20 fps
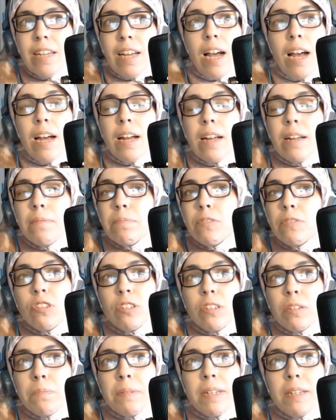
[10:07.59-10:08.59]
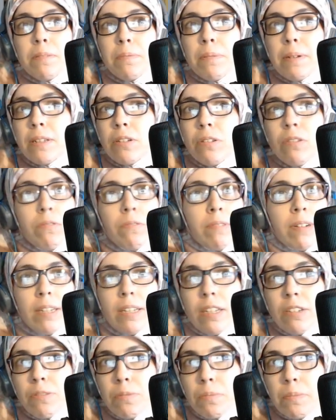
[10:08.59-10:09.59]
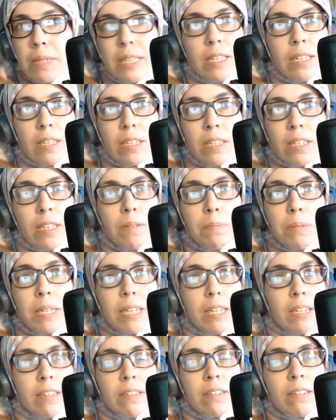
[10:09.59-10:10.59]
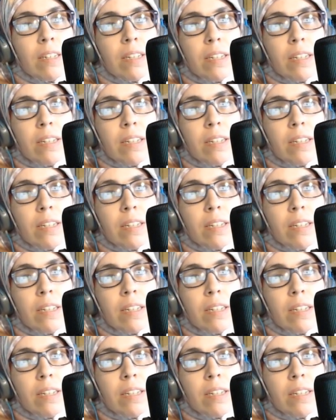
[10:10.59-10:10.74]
I'm just amazed by the whole Red Letter Media thing because